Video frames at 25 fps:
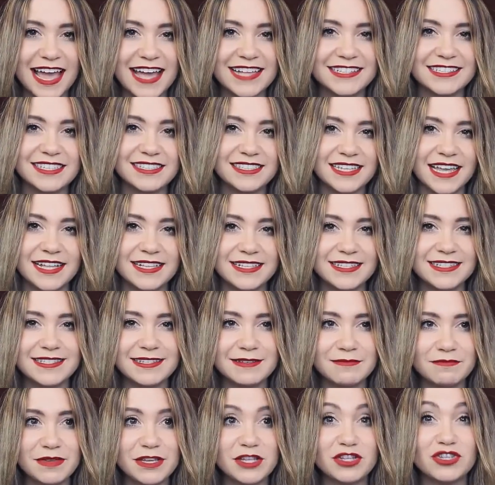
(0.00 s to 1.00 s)
as it tends
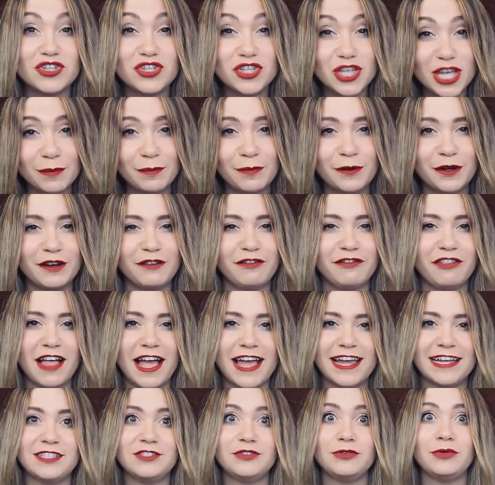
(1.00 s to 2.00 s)
to be cheaper to
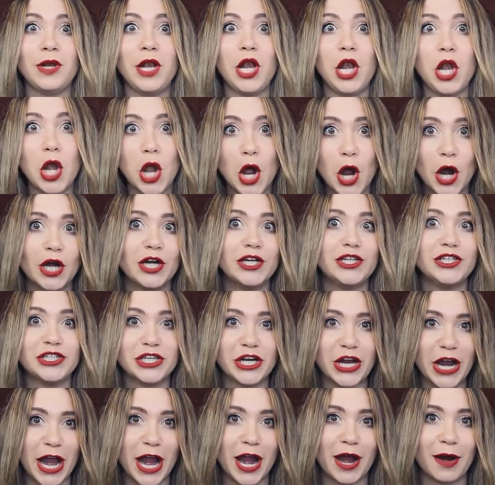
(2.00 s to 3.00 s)
fly into larger